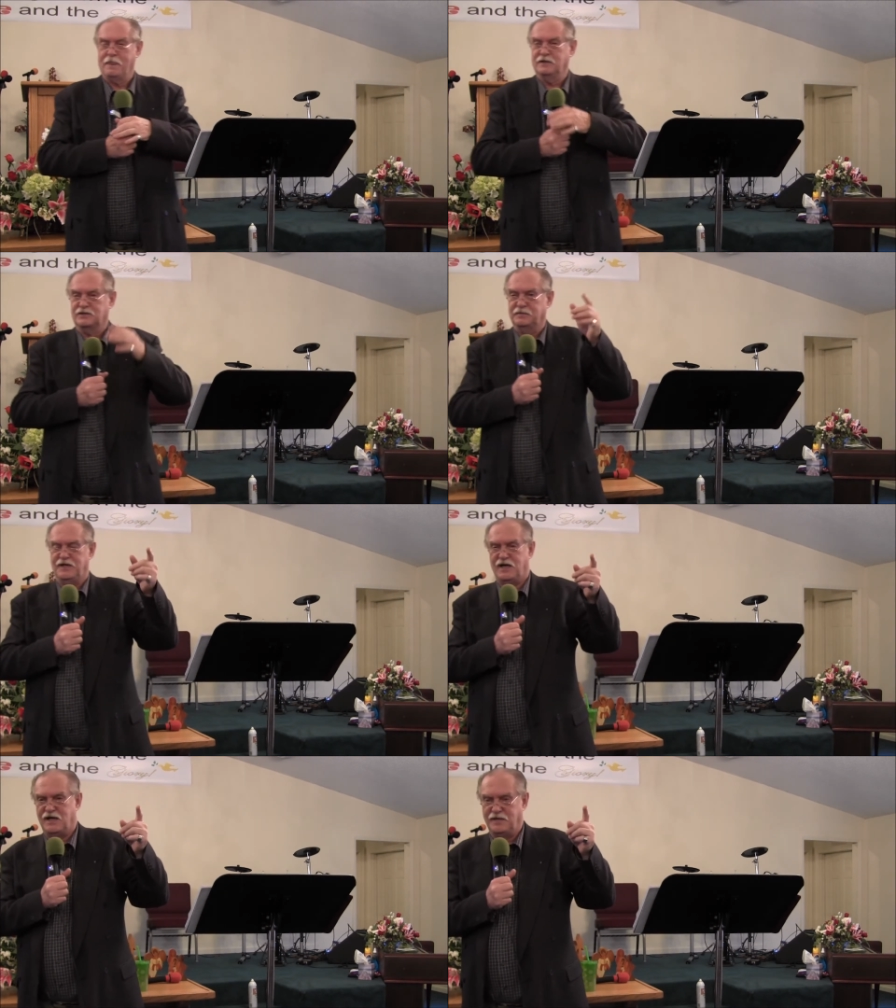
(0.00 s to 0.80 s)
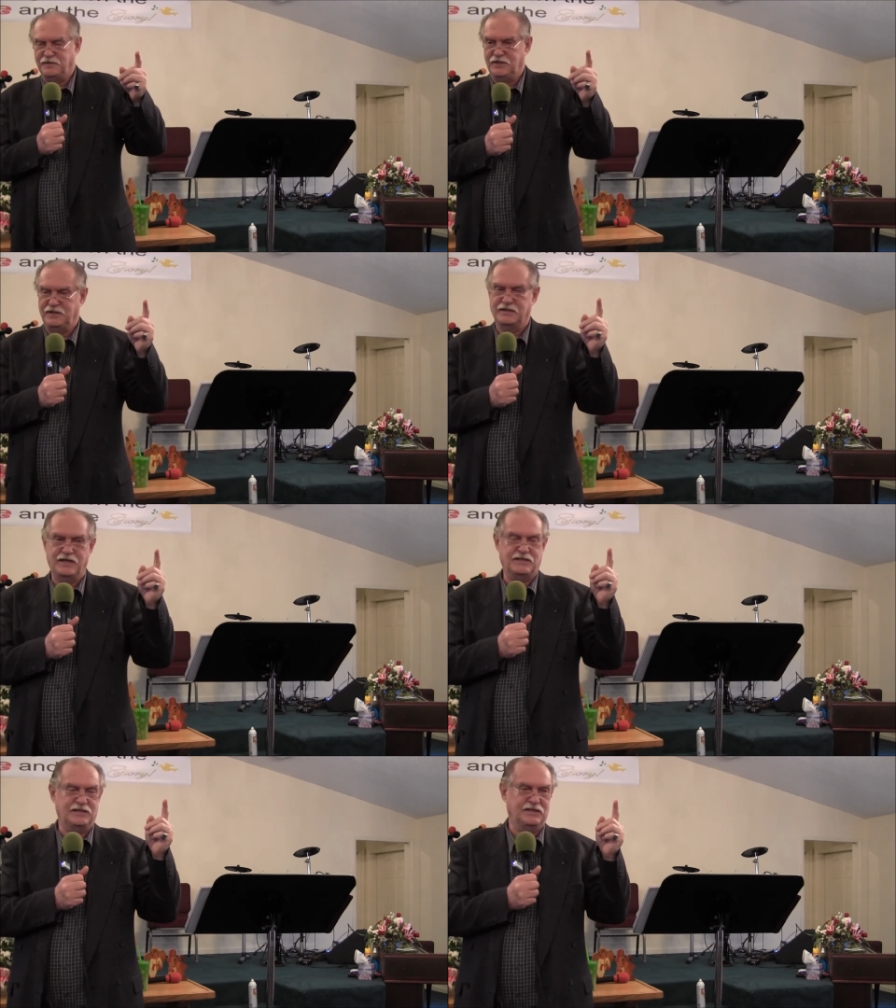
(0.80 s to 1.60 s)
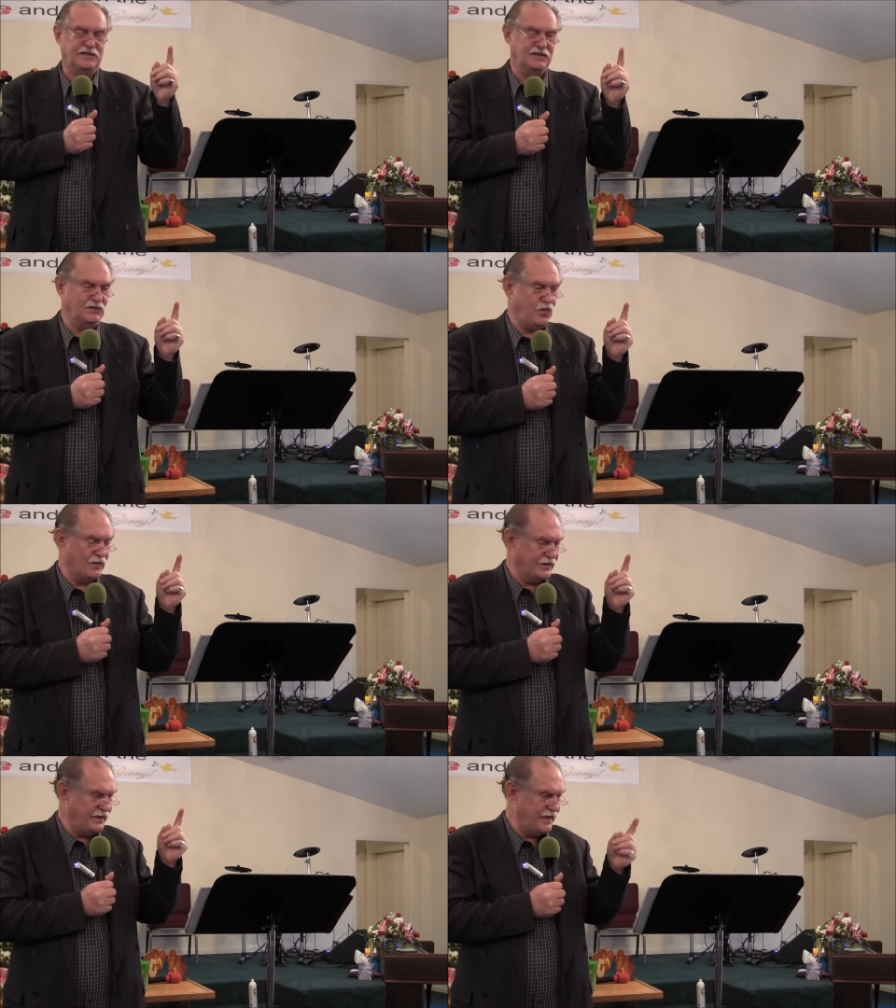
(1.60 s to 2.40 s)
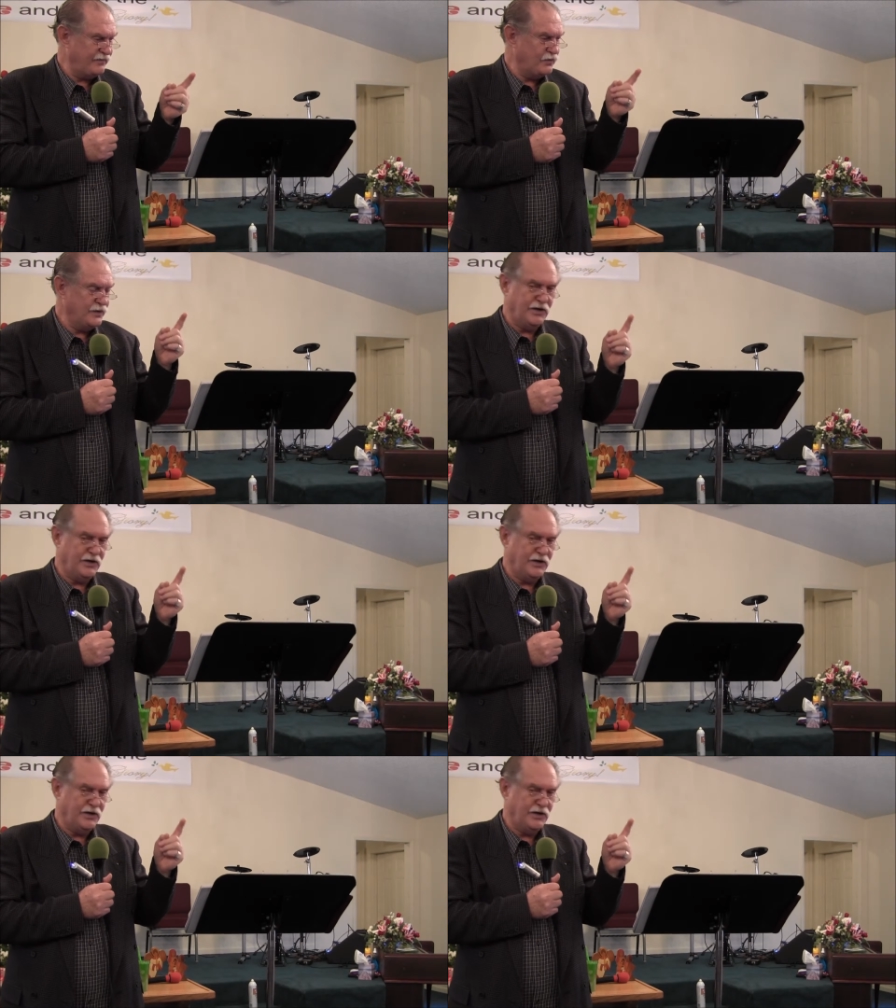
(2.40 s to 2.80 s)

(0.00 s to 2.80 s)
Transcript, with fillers: Sometimes this is what the devil will